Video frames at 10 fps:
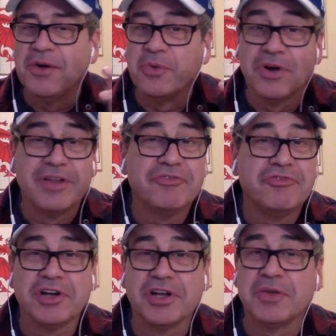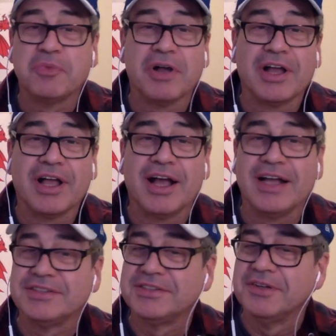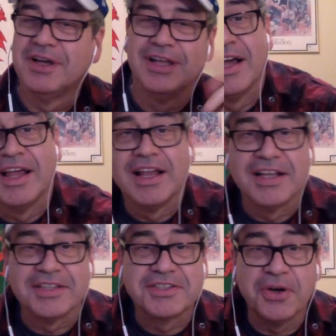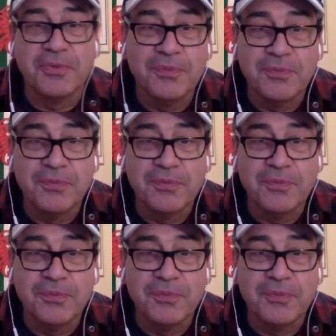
We're in for a good one, guys. Let's go.